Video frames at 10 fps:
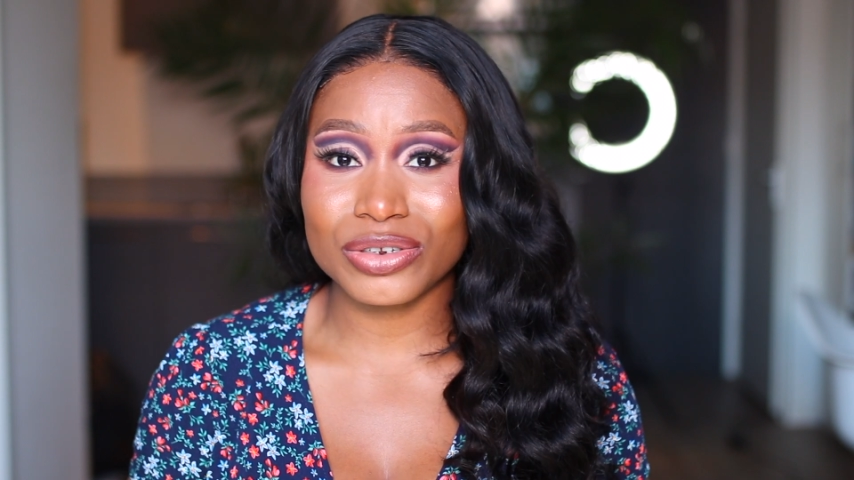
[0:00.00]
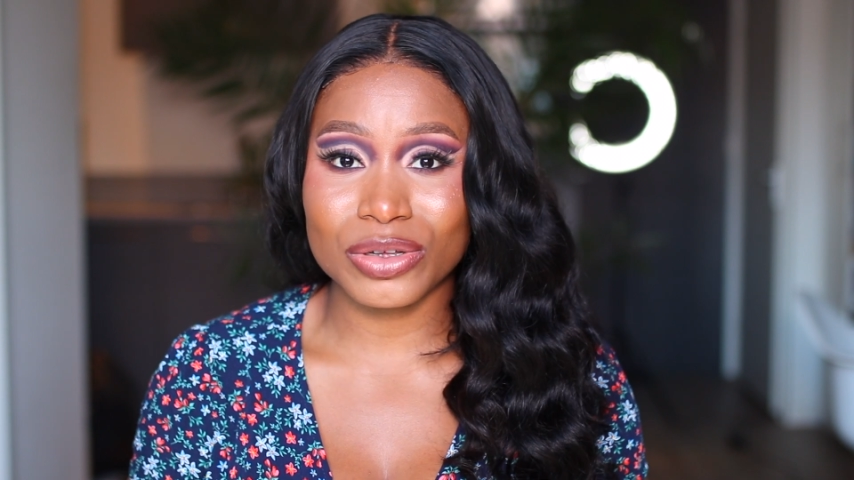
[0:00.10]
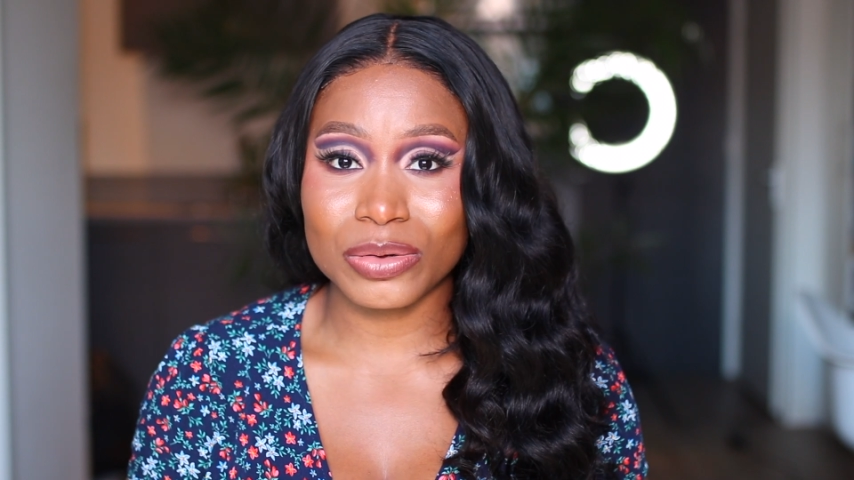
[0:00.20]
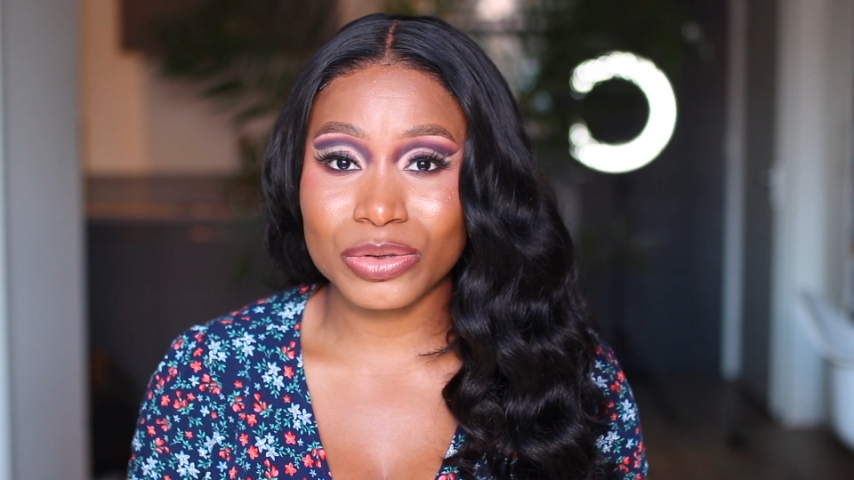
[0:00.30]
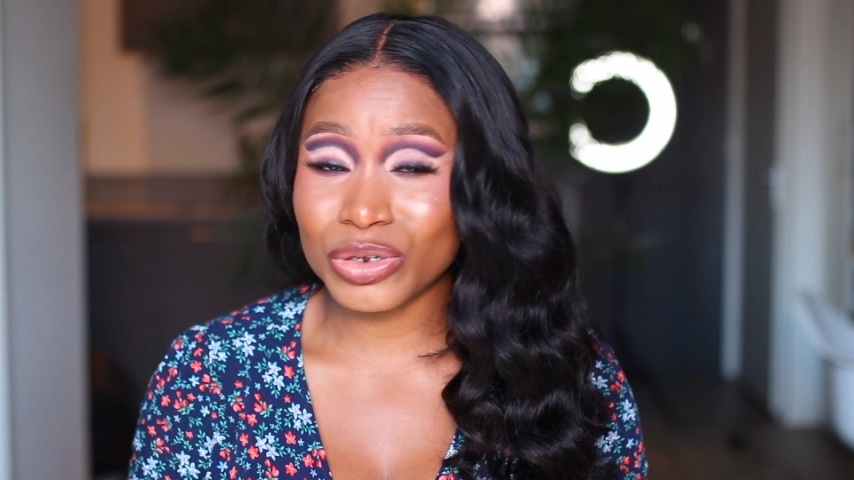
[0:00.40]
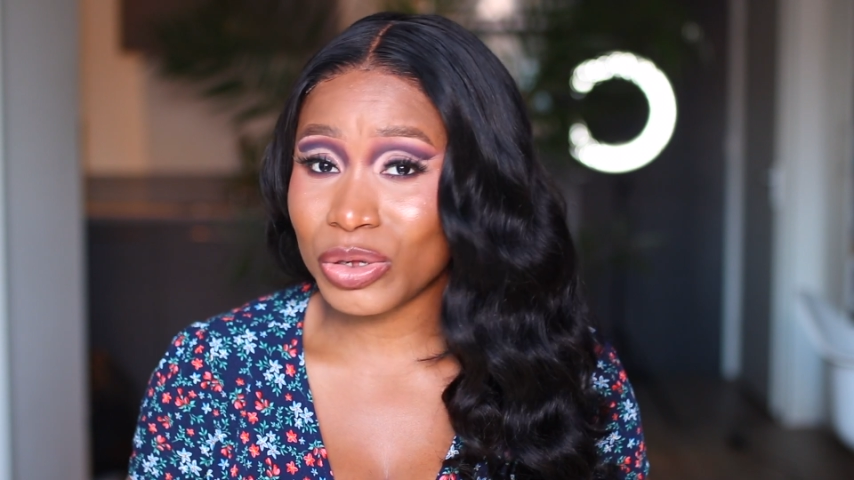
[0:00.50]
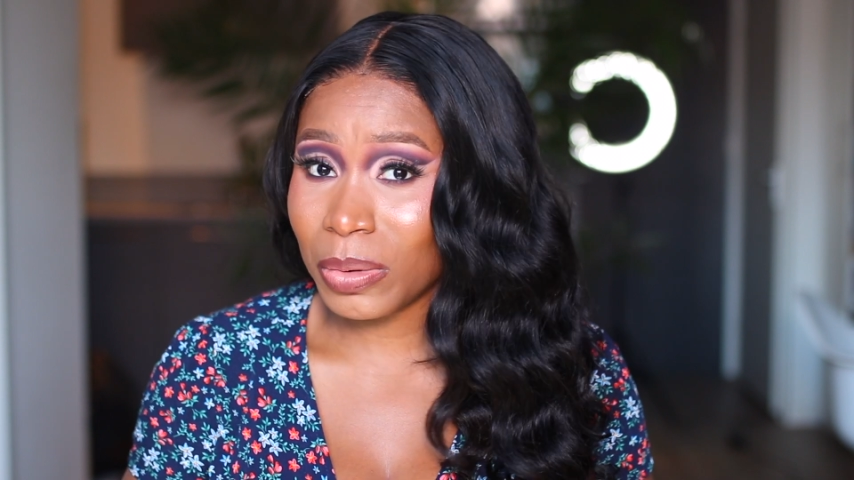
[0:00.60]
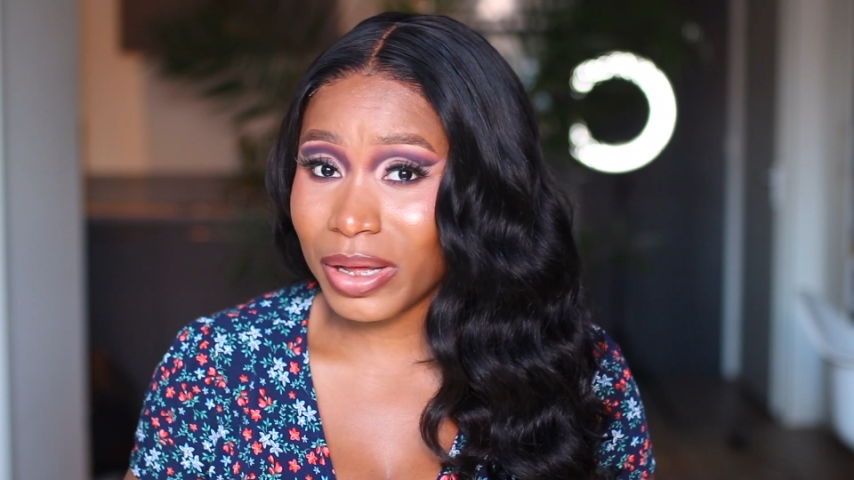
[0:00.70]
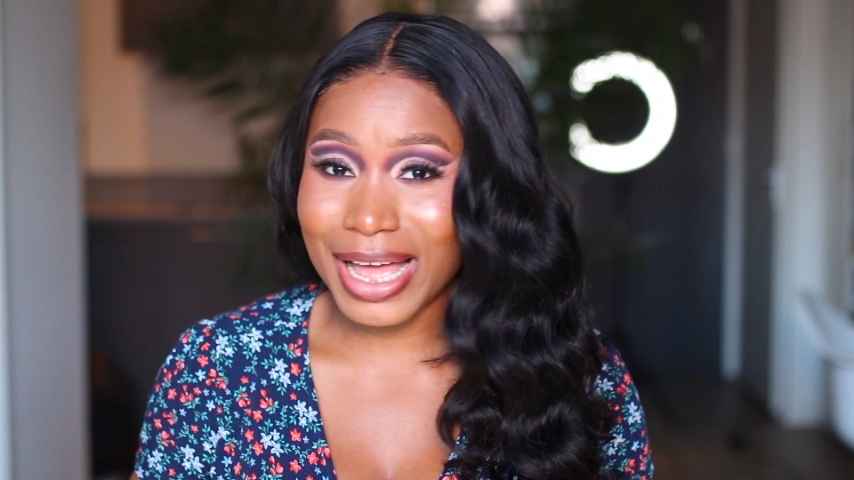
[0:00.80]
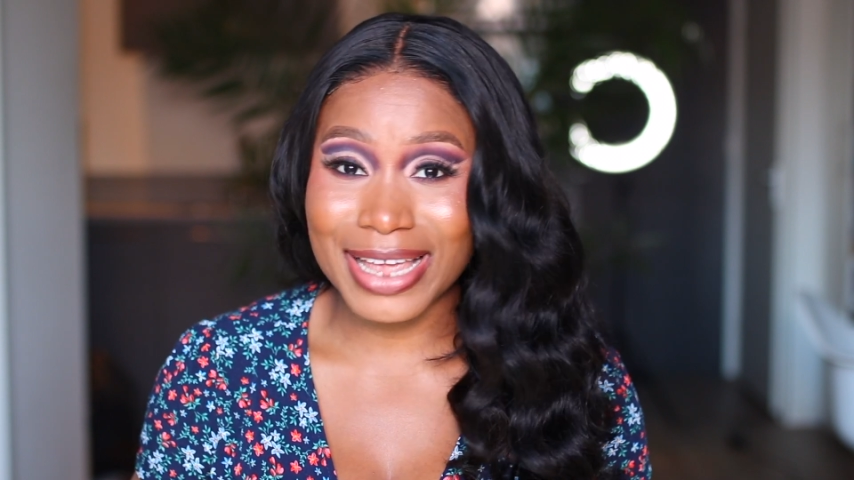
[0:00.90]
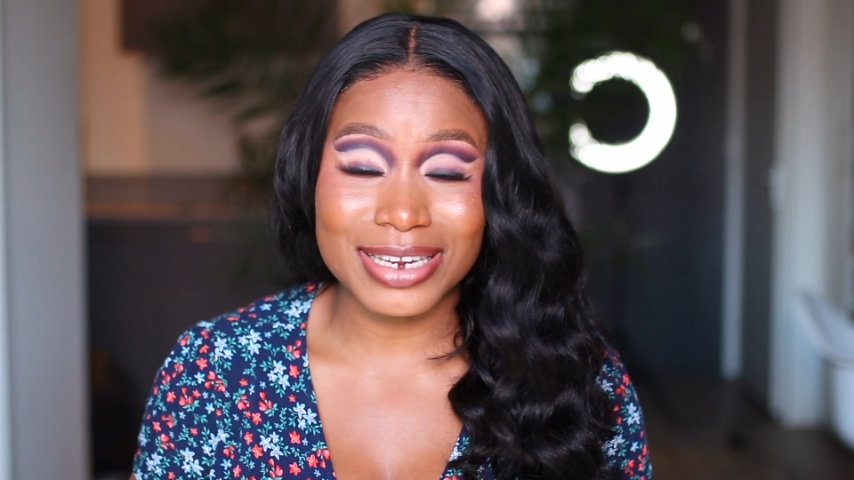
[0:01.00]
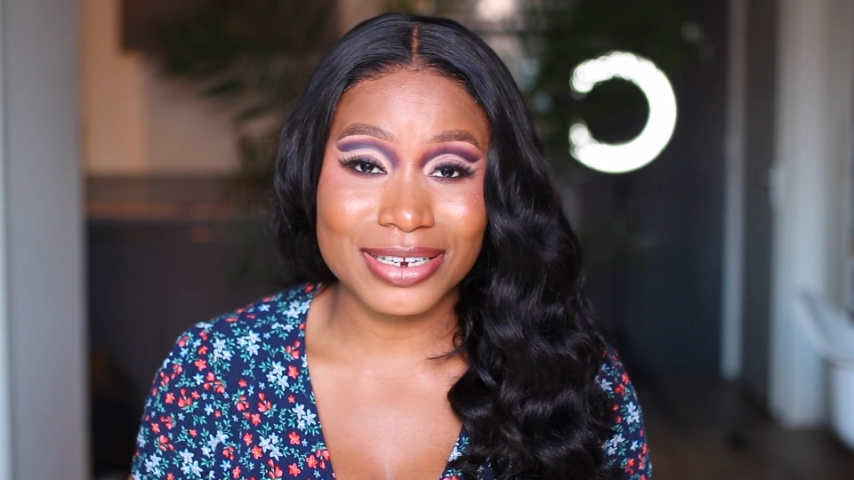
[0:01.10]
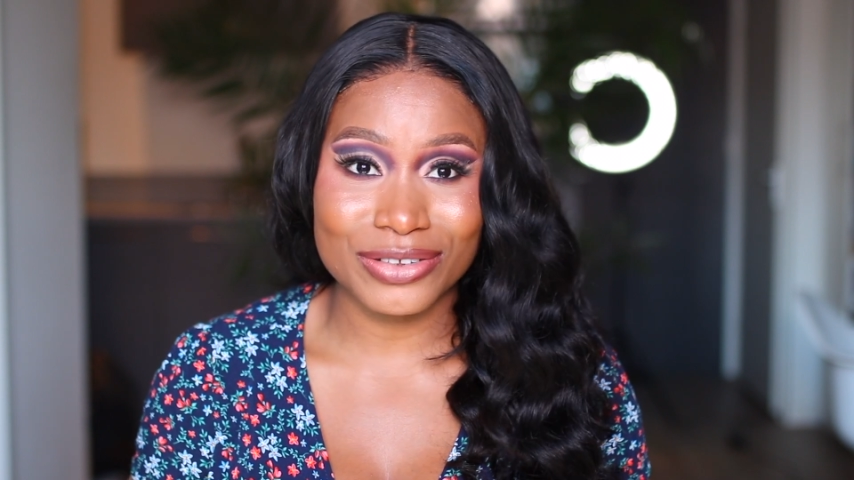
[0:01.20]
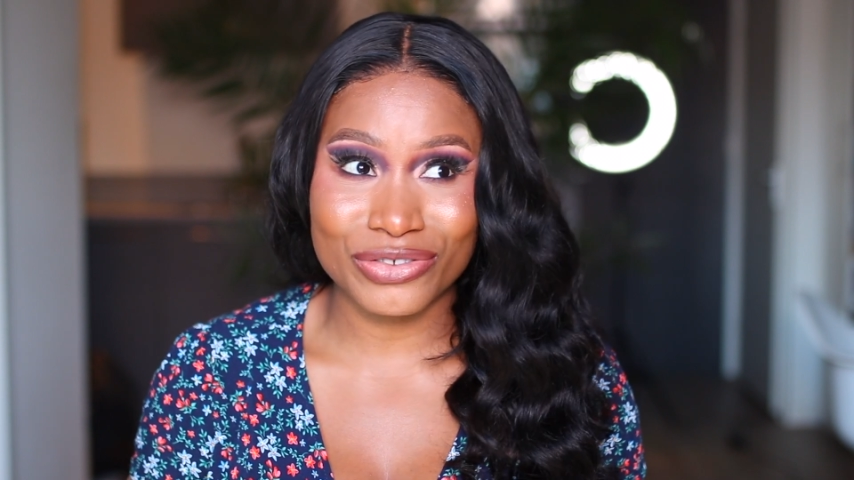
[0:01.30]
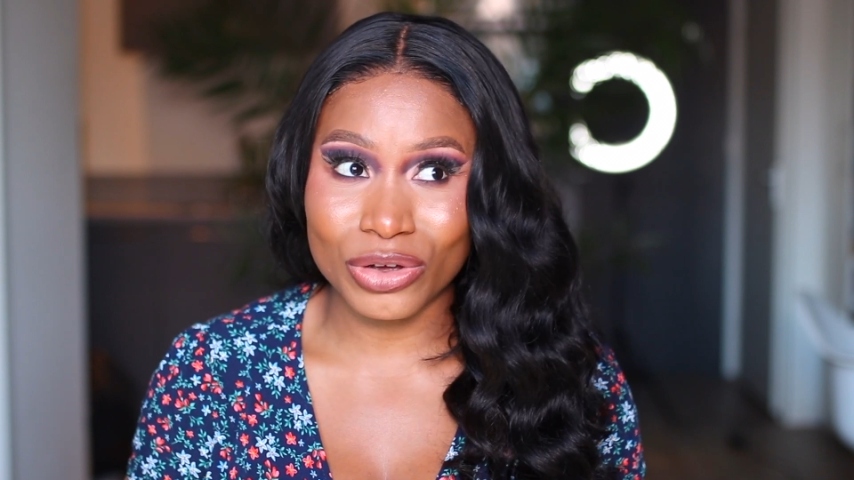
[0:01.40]
you know what, I need
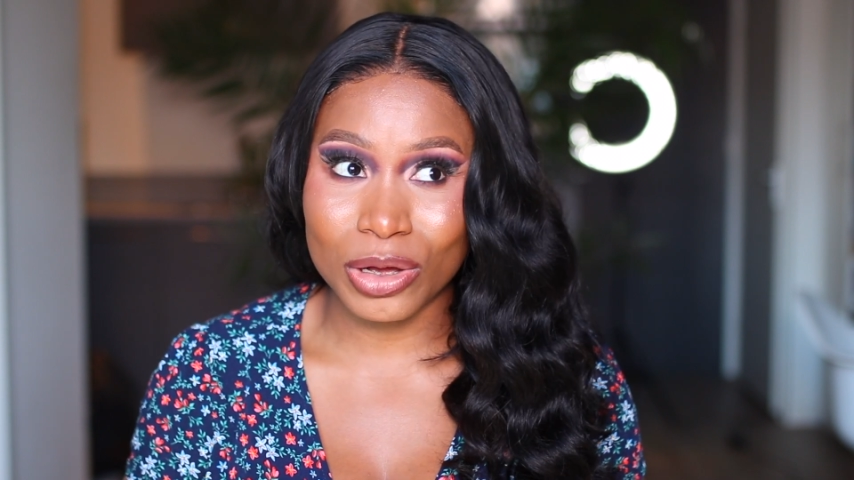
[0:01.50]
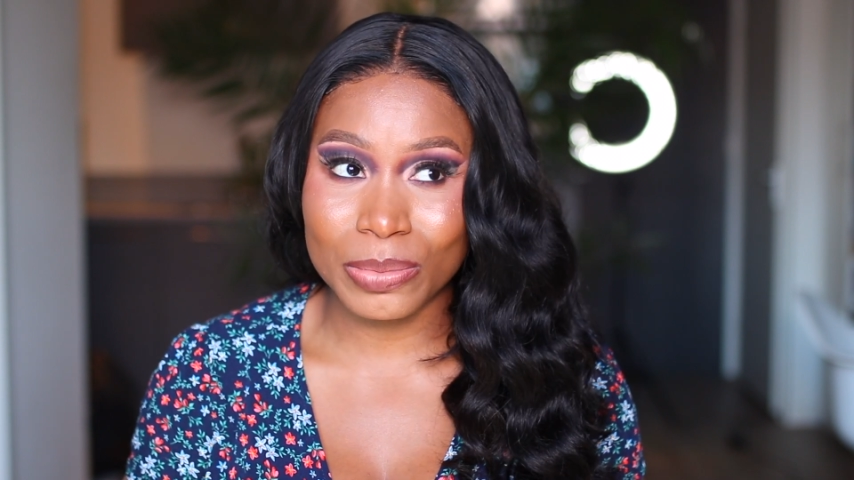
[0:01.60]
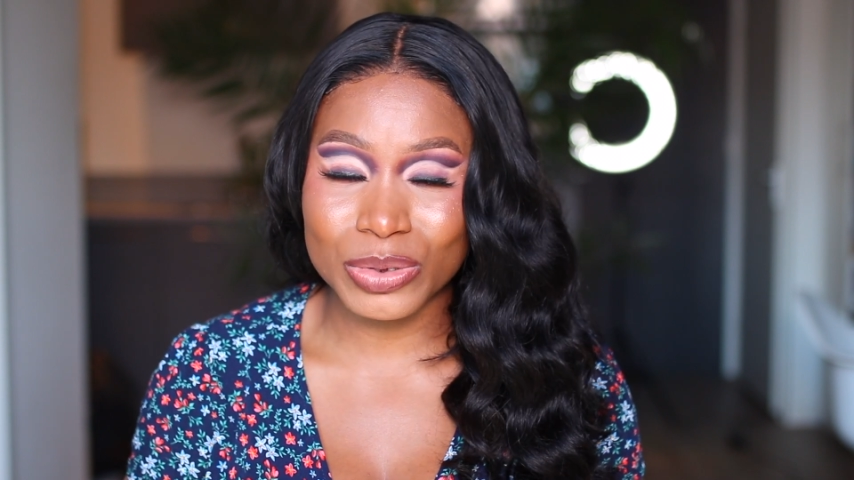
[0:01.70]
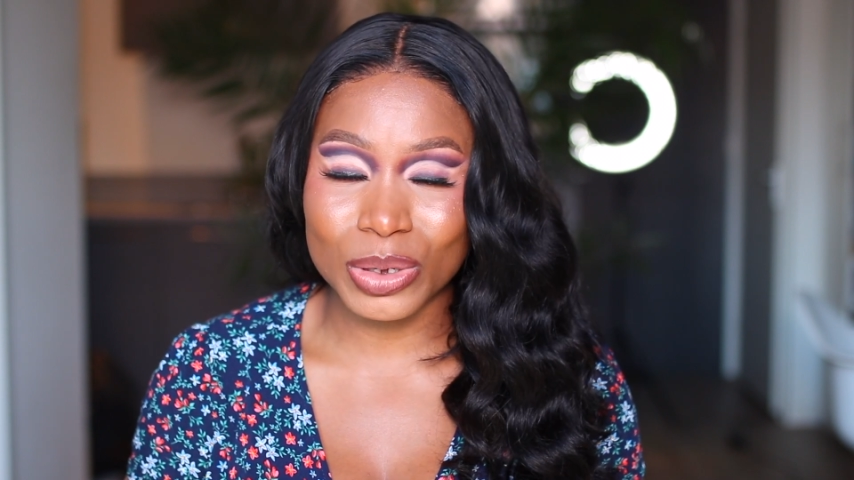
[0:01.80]
a job.